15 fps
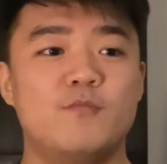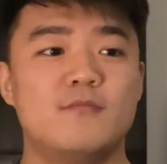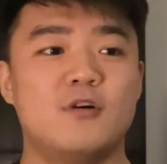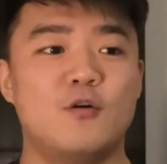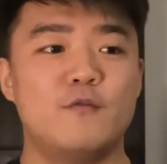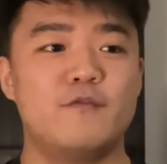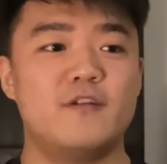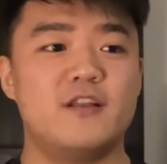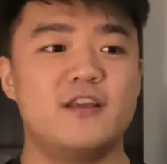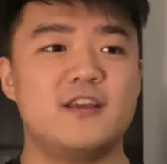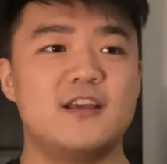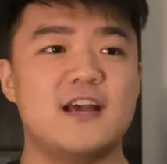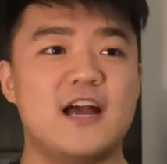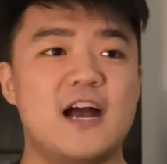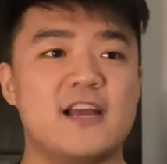
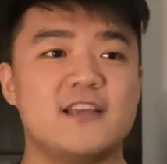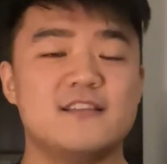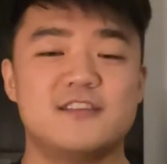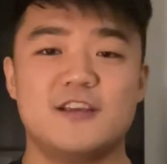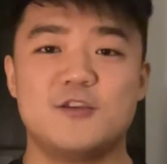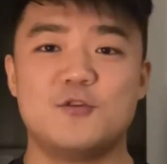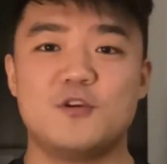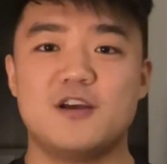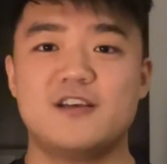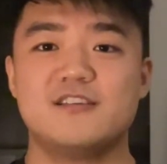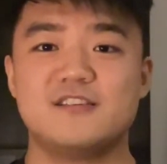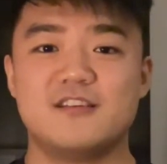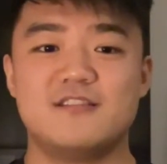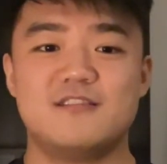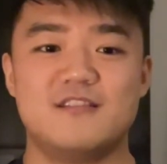hopefully I can take you
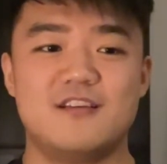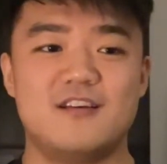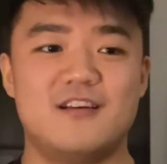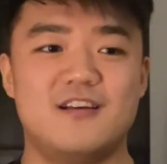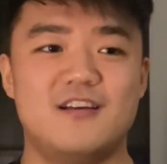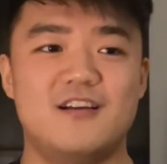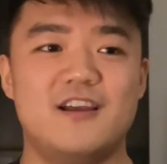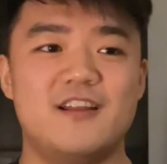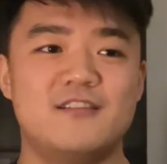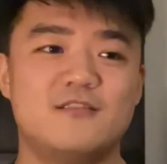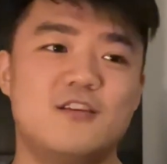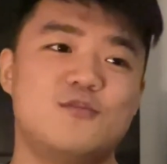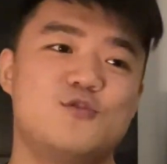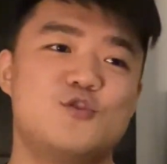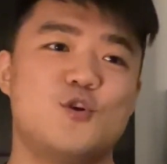guys
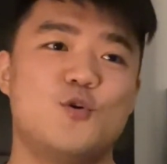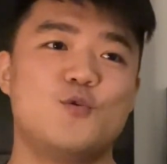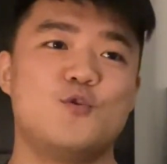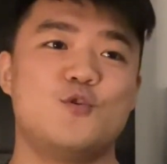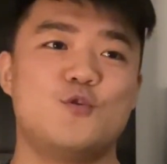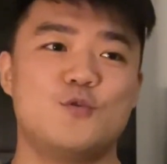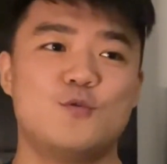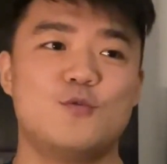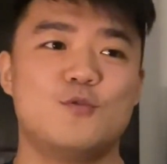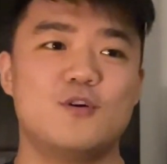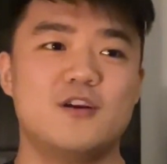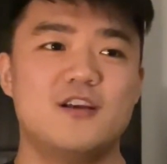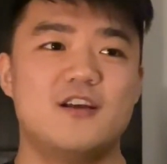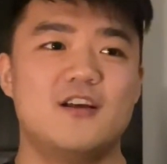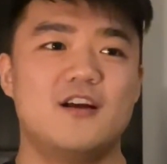and show you
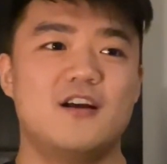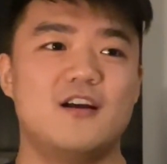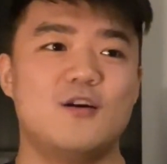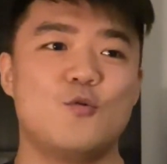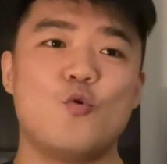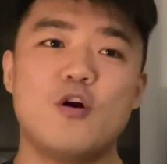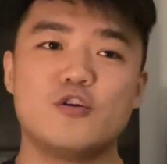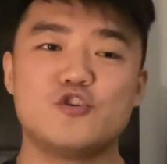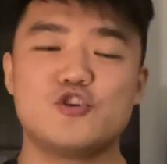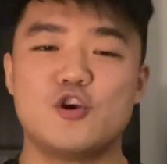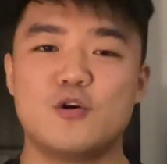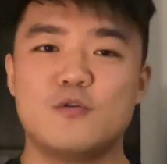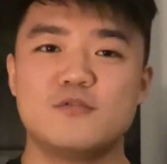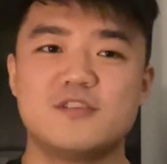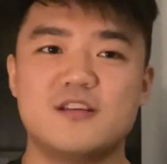
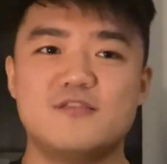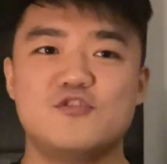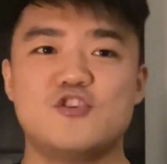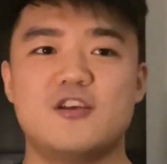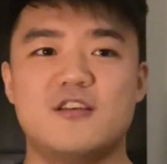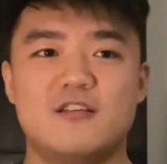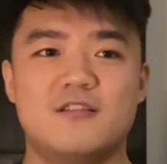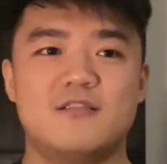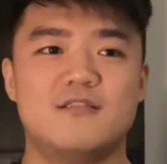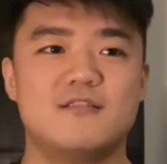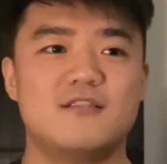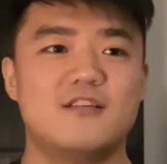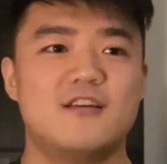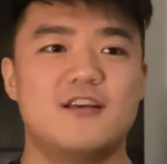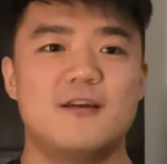Guangzhou,
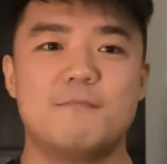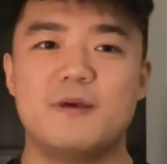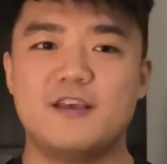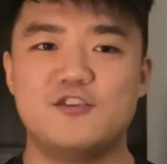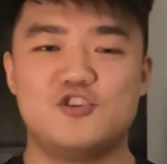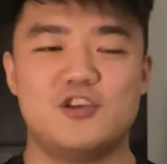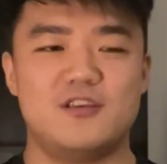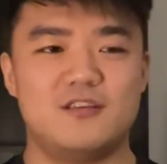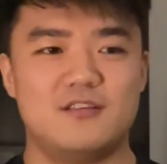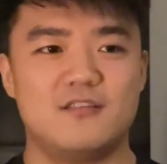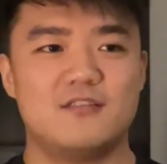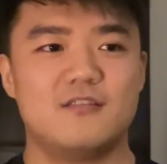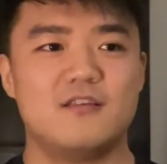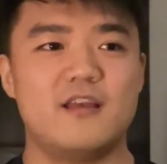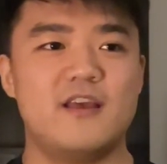Shenzhen,
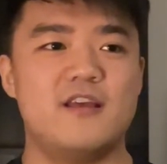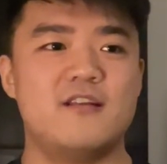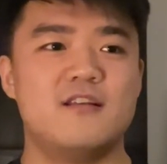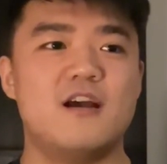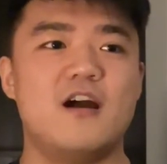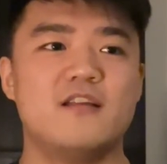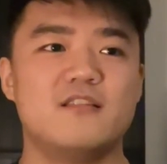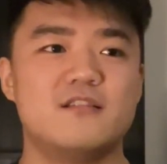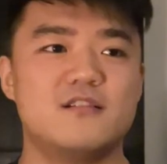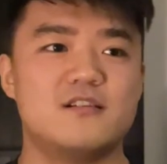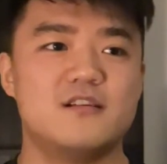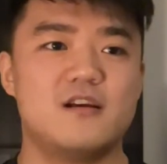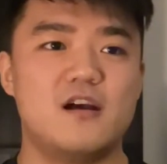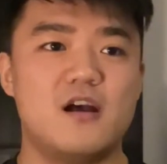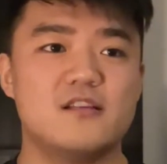Beijing, and
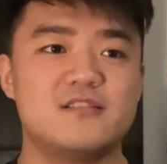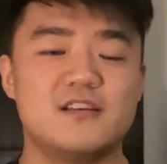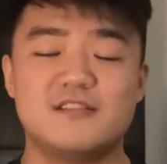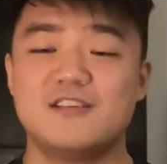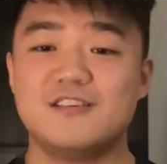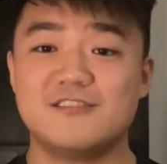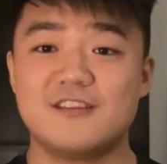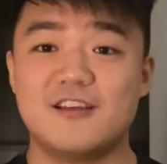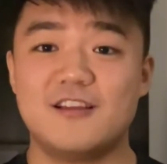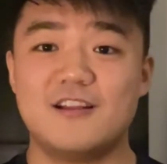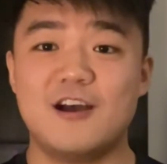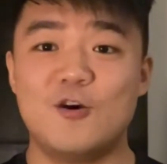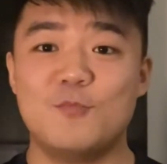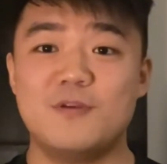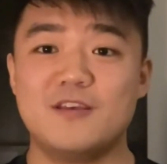other cities that
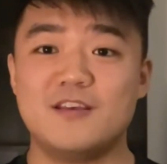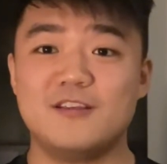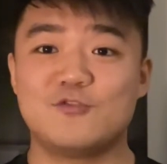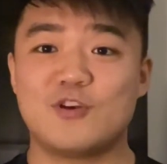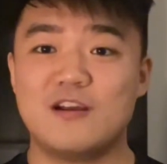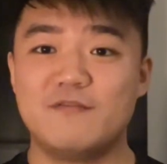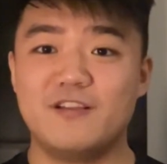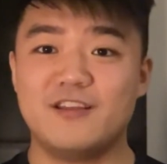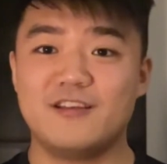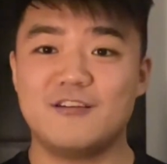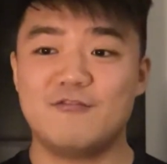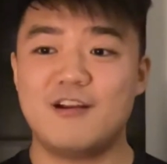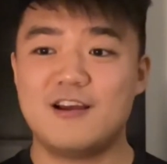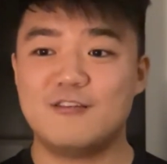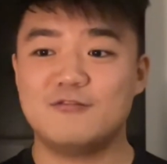I'll be traveling
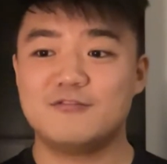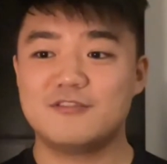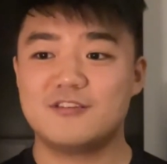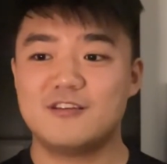around.